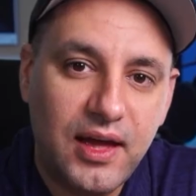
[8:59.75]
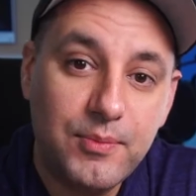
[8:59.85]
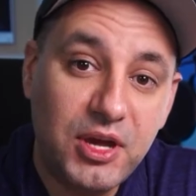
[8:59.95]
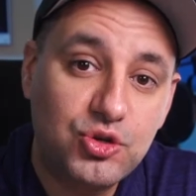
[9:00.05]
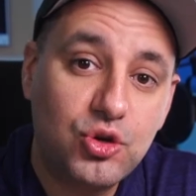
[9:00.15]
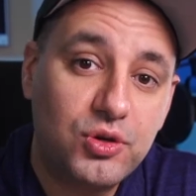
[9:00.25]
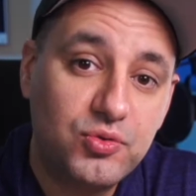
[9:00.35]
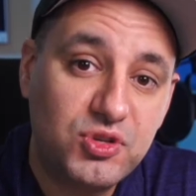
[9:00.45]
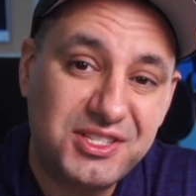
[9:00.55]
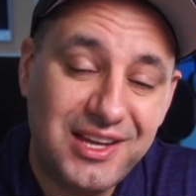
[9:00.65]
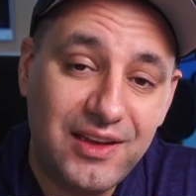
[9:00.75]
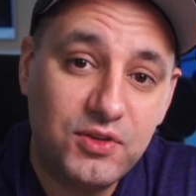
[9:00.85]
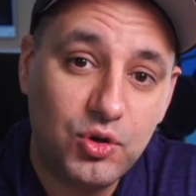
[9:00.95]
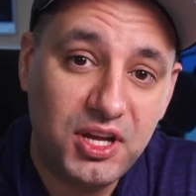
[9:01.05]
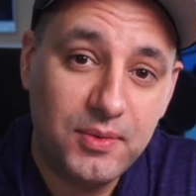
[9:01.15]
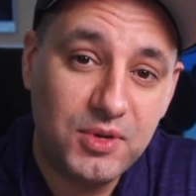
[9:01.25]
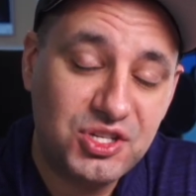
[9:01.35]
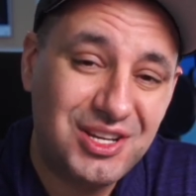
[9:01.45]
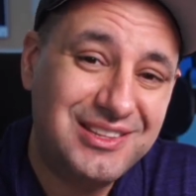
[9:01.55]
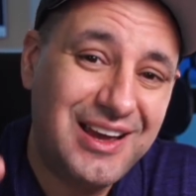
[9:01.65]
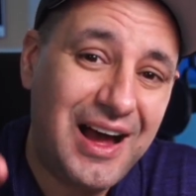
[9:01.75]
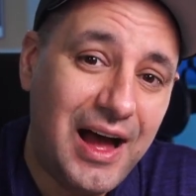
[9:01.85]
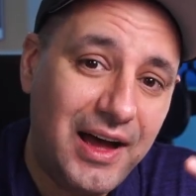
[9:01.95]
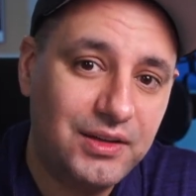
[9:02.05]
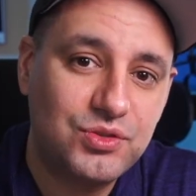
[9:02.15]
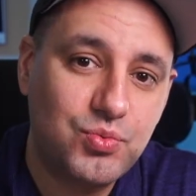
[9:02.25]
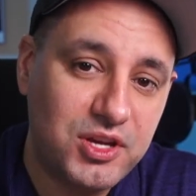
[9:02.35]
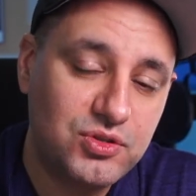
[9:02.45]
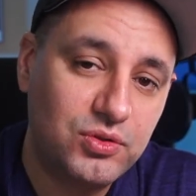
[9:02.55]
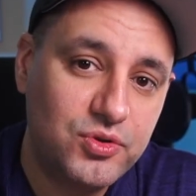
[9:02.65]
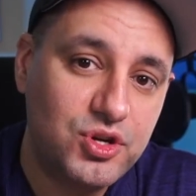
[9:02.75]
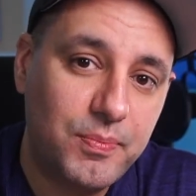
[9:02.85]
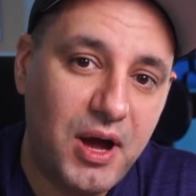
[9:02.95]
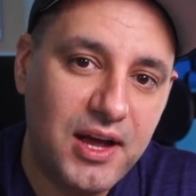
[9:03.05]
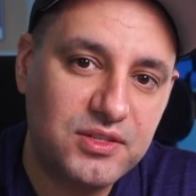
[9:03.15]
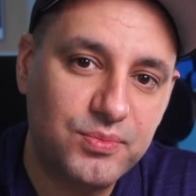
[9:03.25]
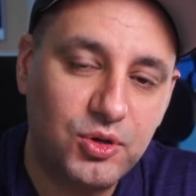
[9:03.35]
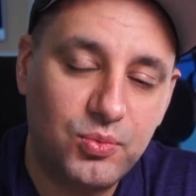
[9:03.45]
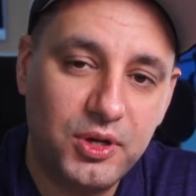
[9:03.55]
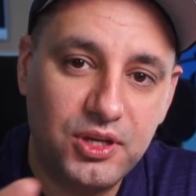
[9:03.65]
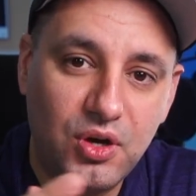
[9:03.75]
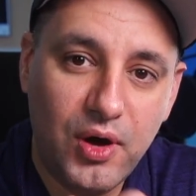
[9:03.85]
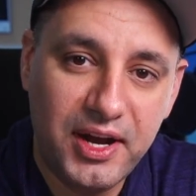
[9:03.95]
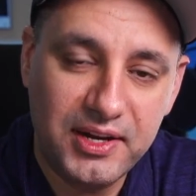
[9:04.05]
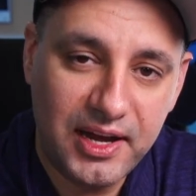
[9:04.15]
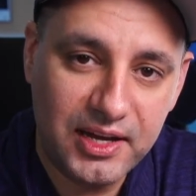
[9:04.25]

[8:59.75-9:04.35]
And make sure you save your image in the highest resolution possible when you go ahead and